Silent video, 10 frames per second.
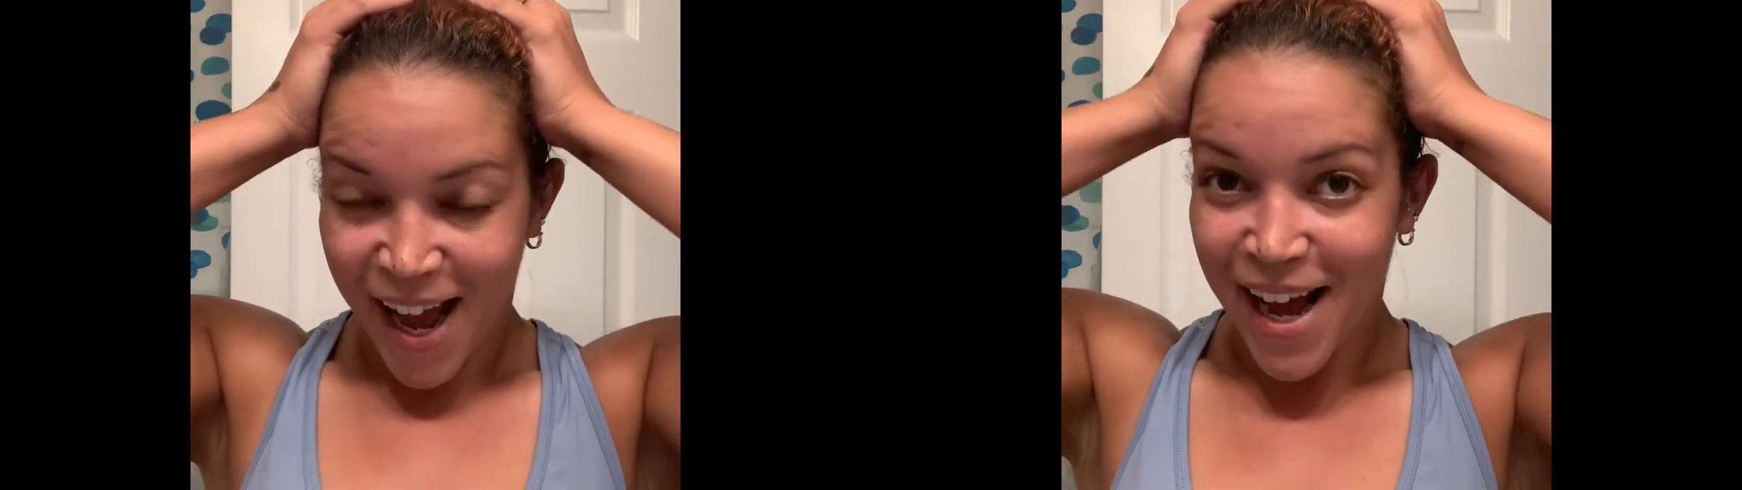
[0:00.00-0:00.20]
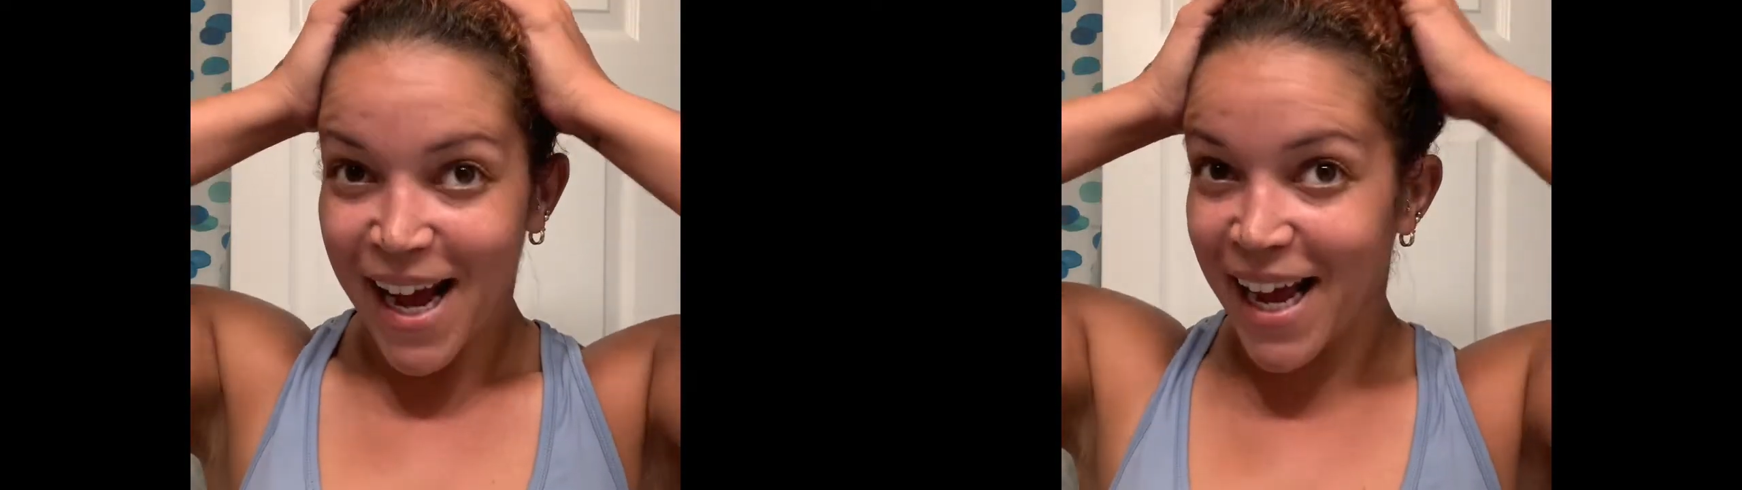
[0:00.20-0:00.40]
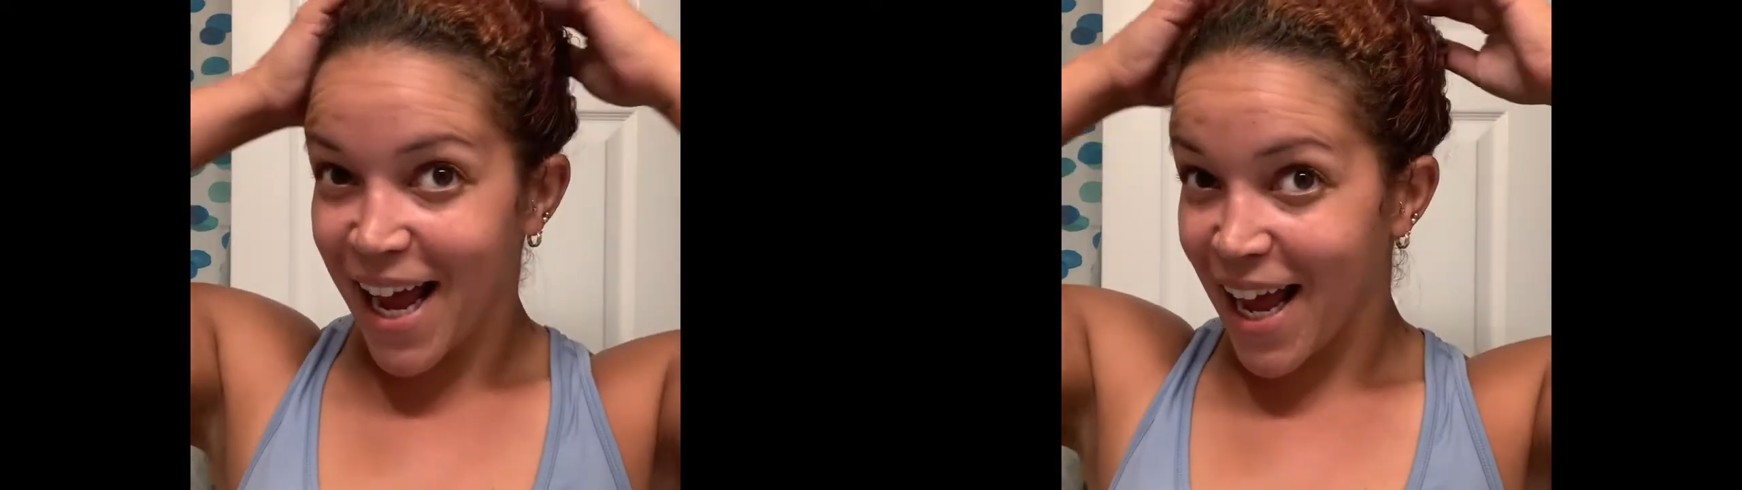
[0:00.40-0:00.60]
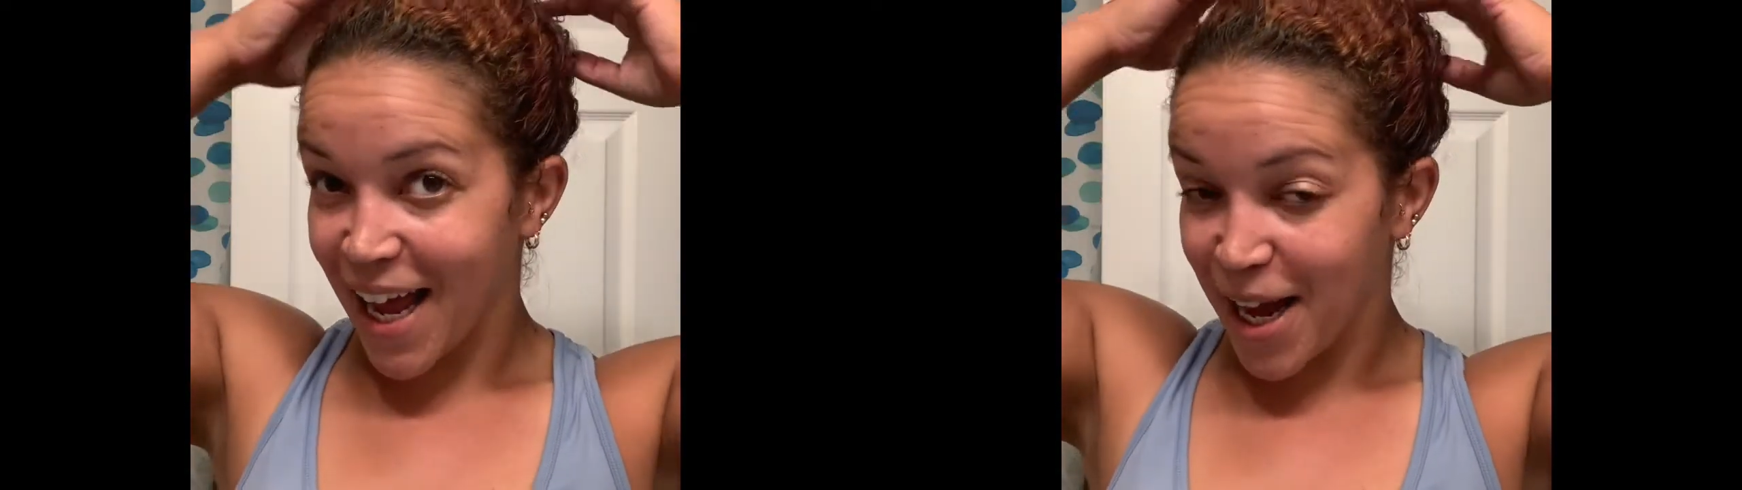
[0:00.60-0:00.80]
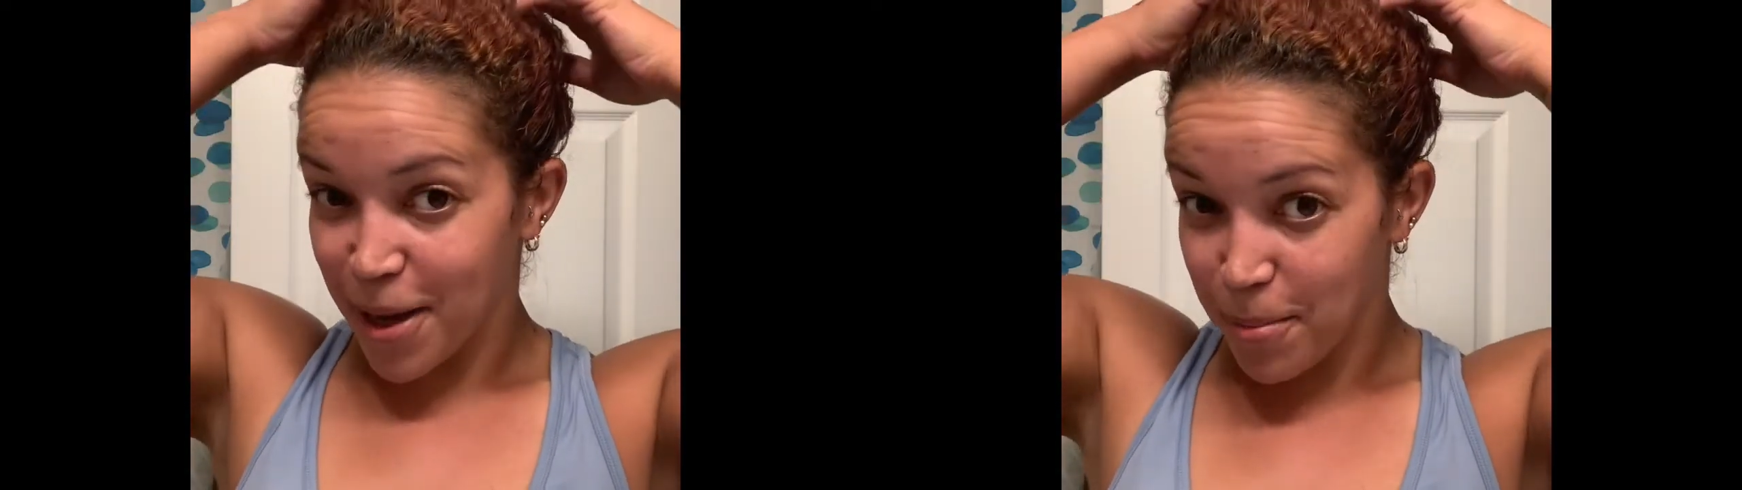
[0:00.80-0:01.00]
I
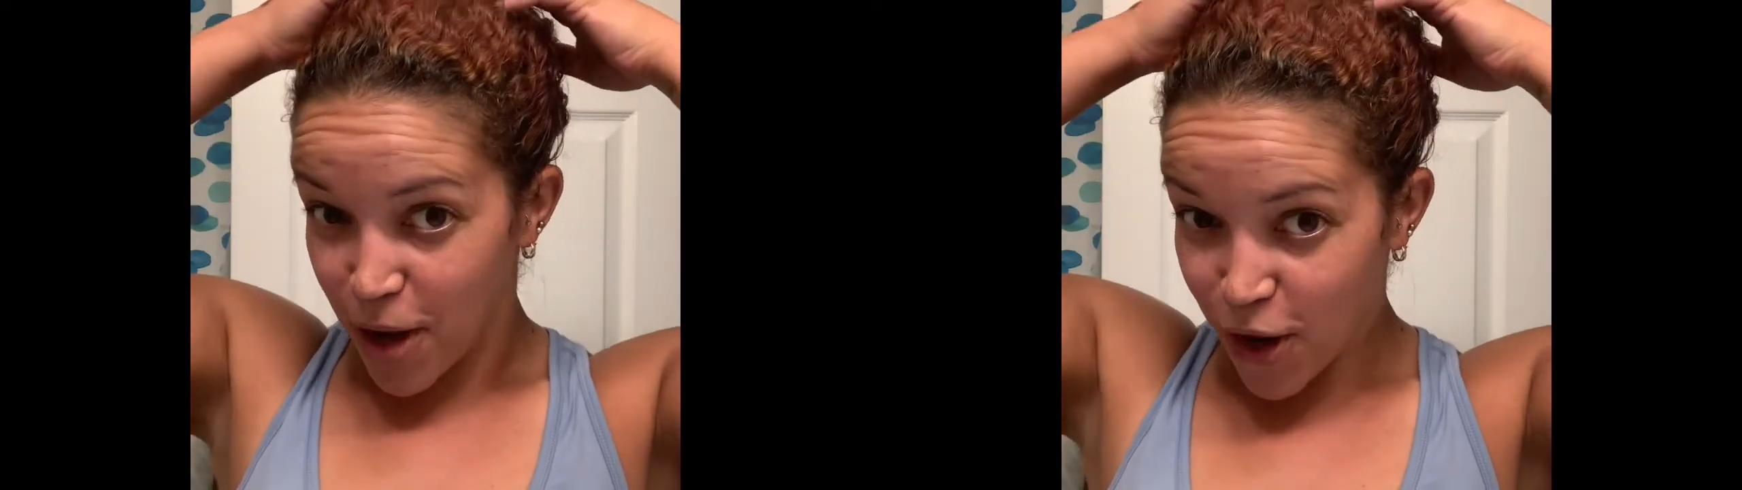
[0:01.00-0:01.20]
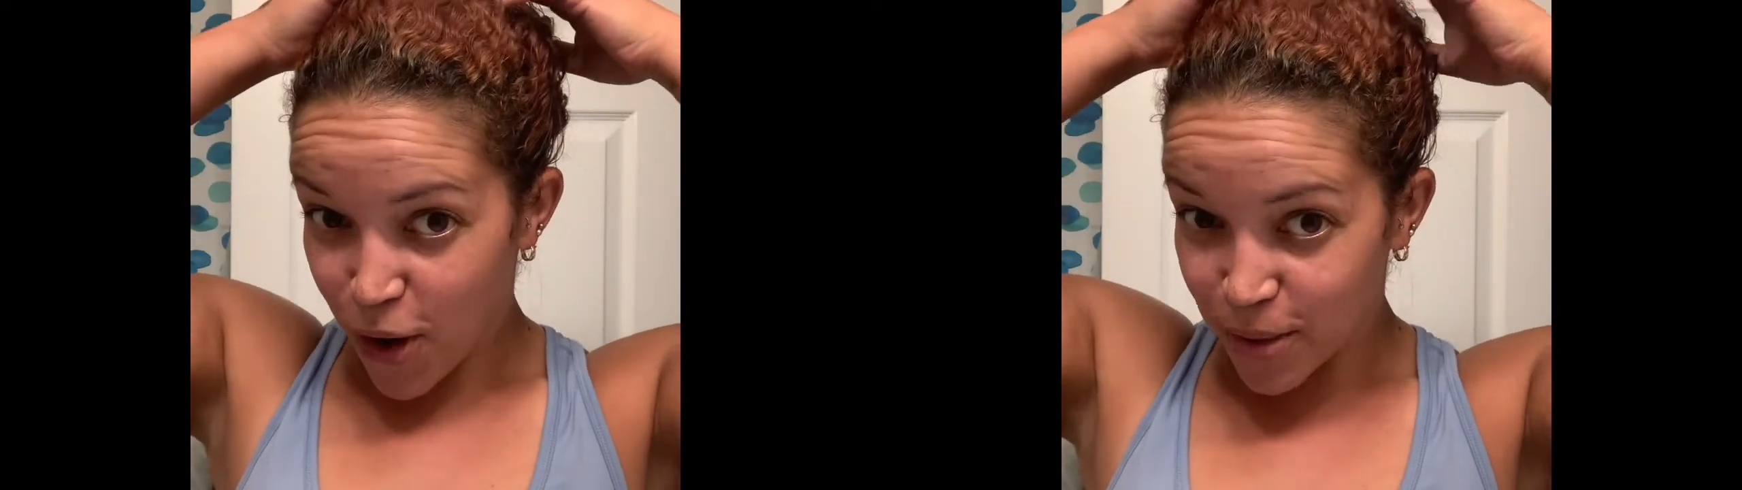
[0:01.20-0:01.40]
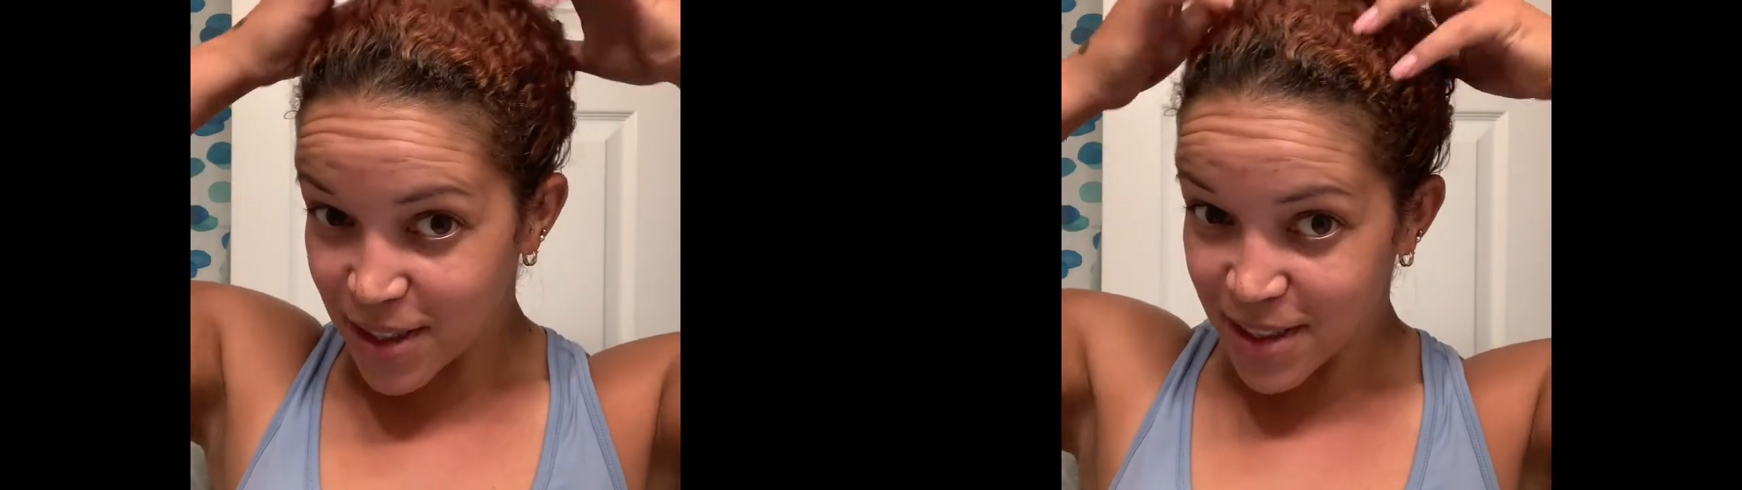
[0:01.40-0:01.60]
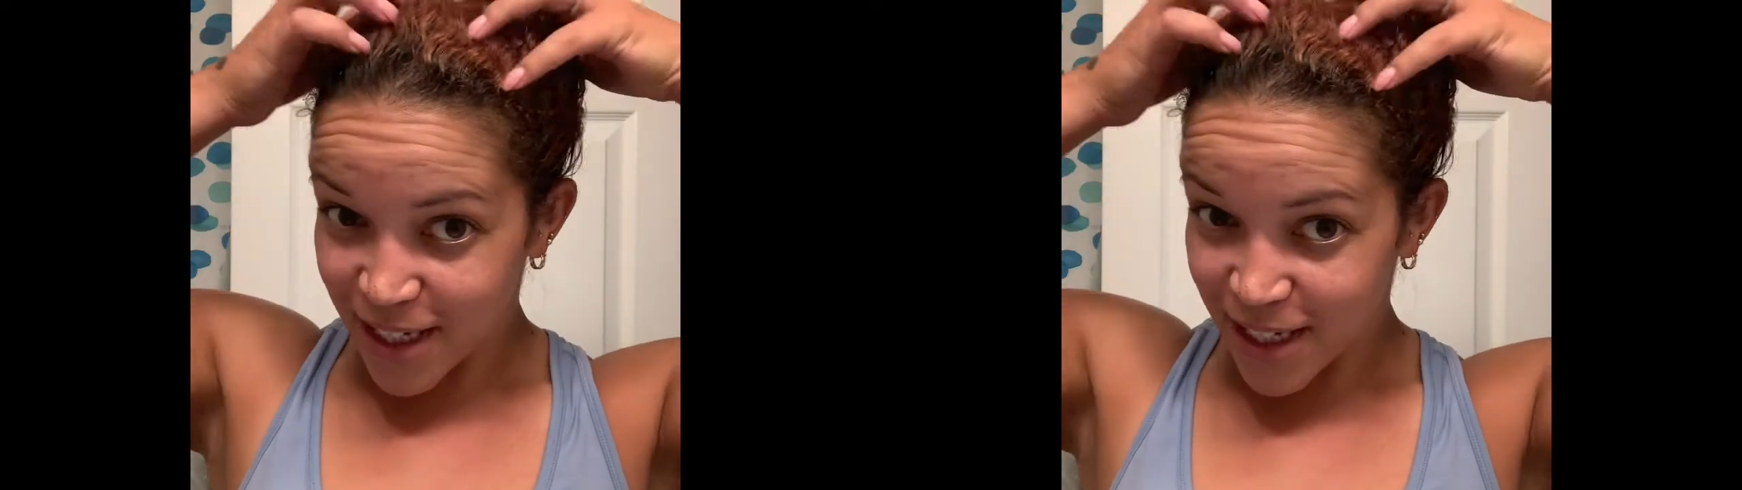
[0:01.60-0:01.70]
am going to